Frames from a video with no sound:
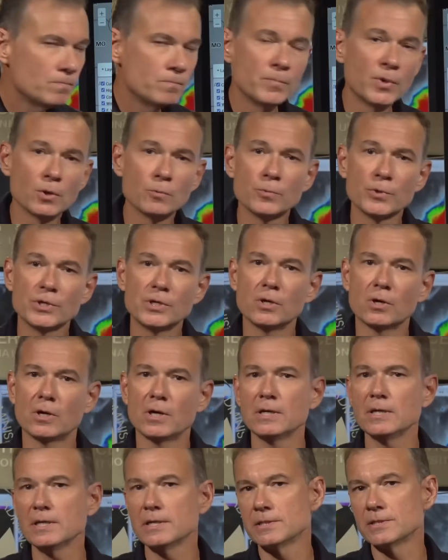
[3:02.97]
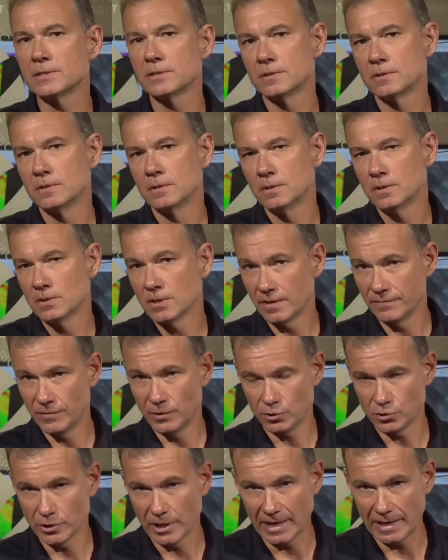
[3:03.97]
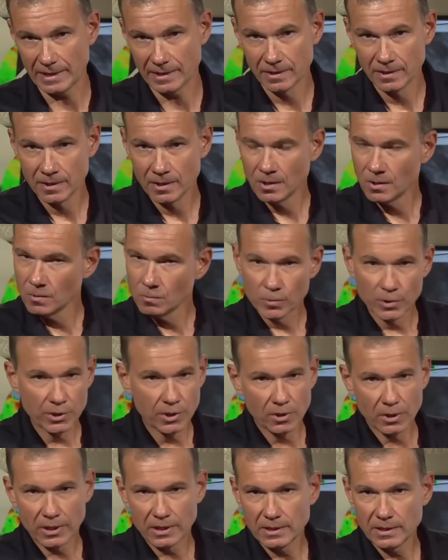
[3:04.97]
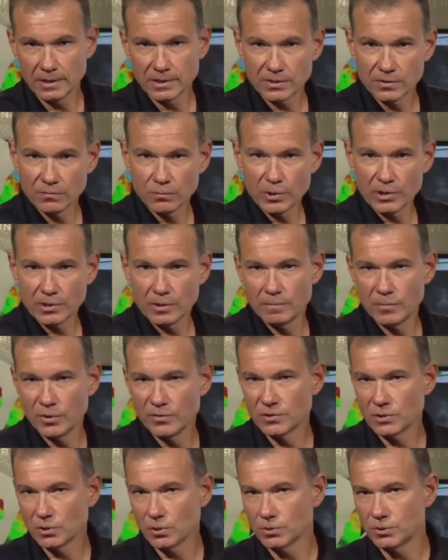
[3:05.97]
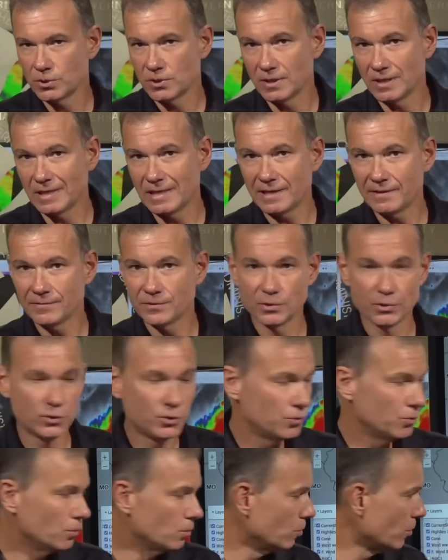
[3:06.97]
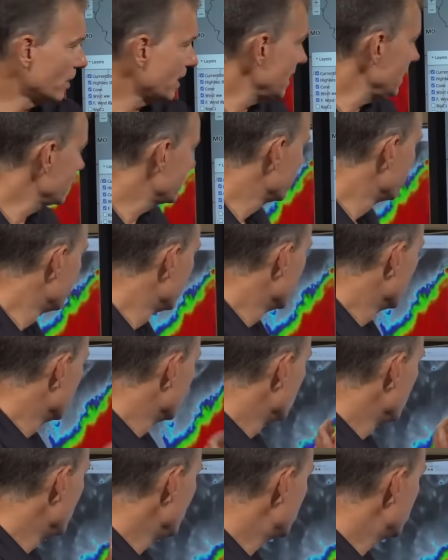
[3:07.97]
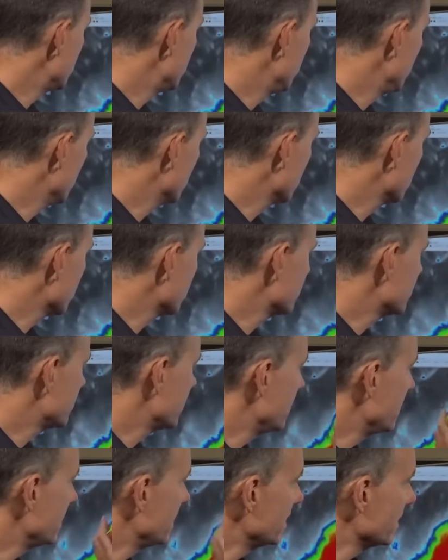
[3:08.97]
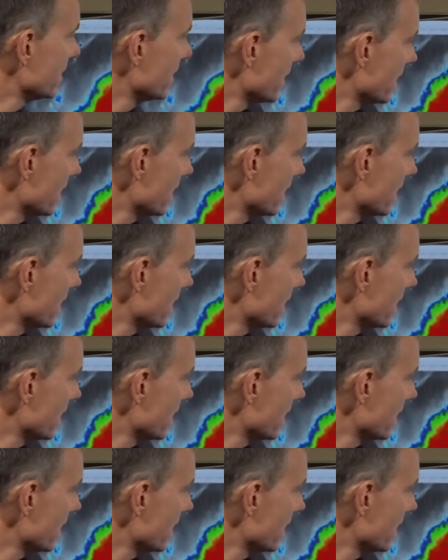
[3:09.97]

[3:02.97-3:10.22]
But regardless of the track, regardless of whether it moves a little to the left or to the right, we still are seeing